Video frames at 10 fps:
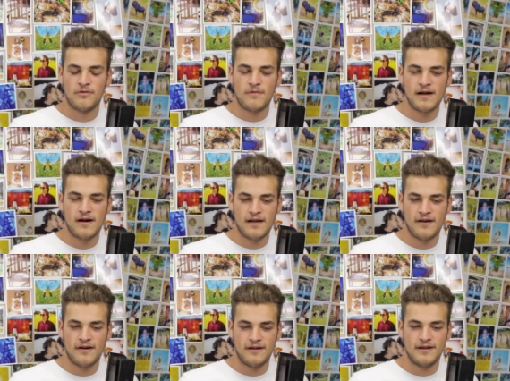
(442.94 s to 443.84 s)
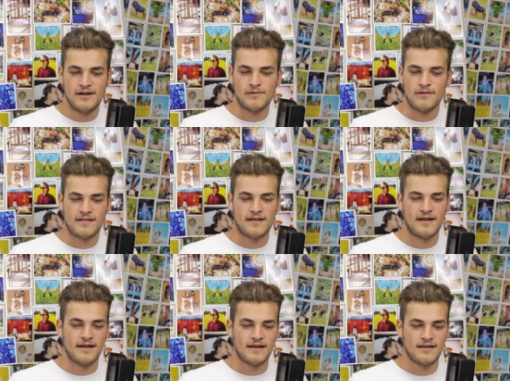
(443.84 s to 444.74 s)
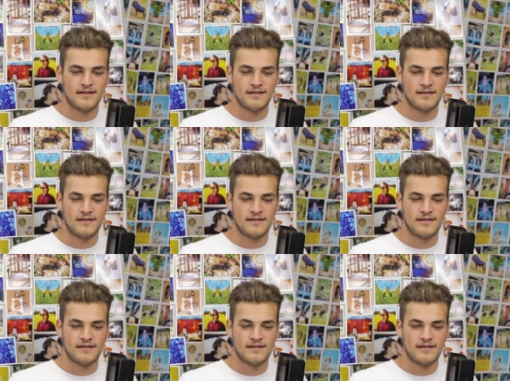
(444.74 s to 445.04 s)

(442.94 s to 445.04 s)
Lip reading: the way I heard it was like,